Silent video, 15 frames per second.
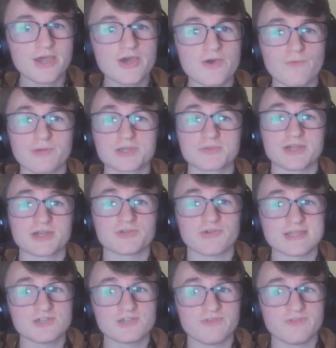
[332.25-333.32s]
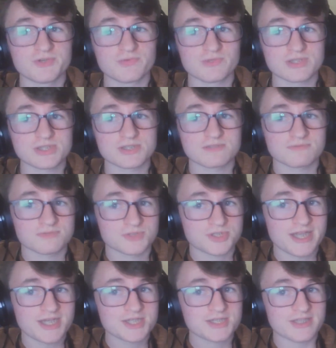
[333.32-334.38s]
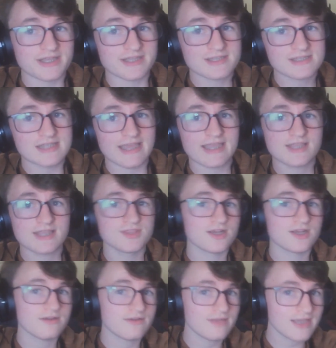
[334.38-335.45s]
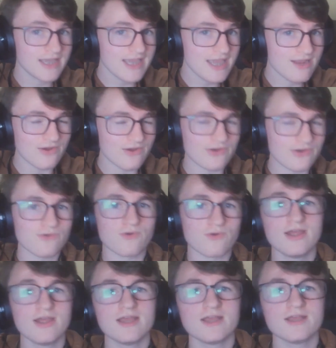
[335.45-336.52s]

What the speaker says: which is why trans individuals change things like their hair or